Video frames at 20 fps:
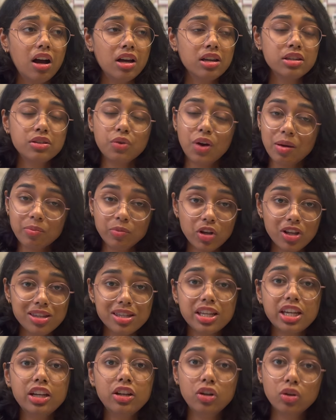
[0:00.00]
So I'm not
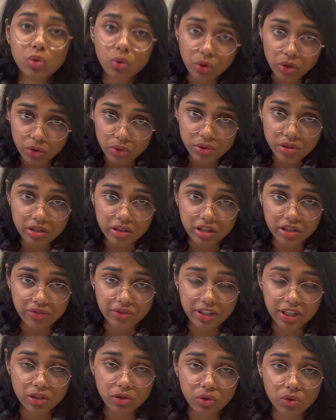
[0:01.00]
saying don't do
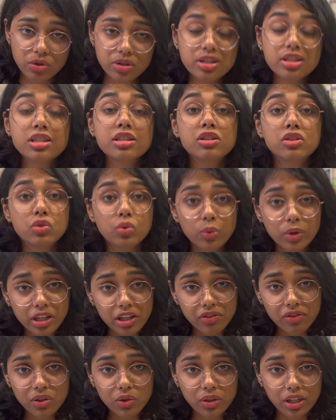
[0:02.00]
certificate courses. Do it
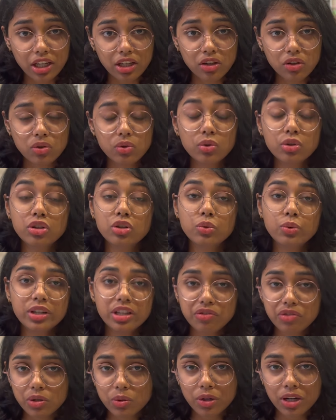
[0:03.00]
if you need to. Do it
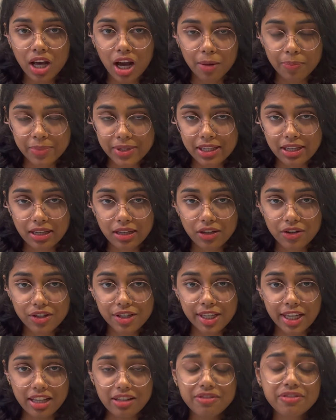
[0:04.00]
if you want to upscale
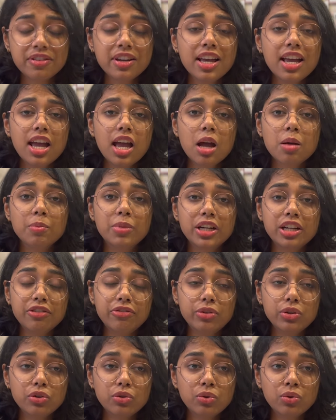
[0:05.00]
yourself. But
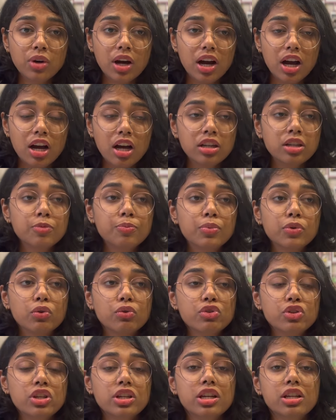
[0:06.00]
if you are
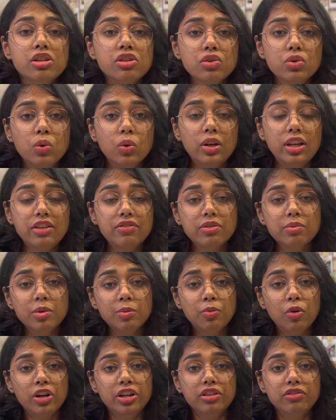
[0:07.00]
approaching it solely from the
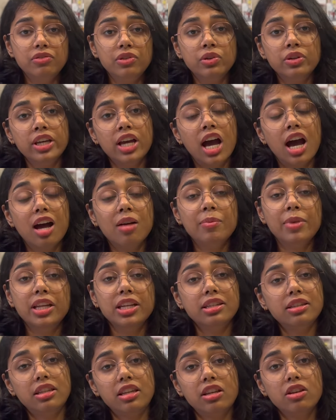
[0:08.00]
point of view ki haan
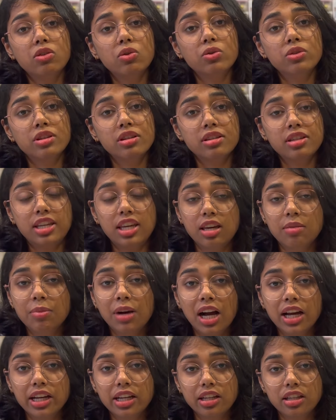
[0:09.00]
maine 3 courses kiye hain
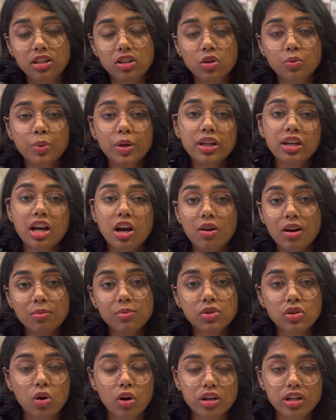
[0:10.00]
marketing ke upar, now I'm
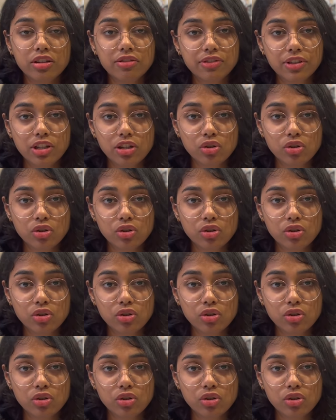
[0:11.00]
sorted for a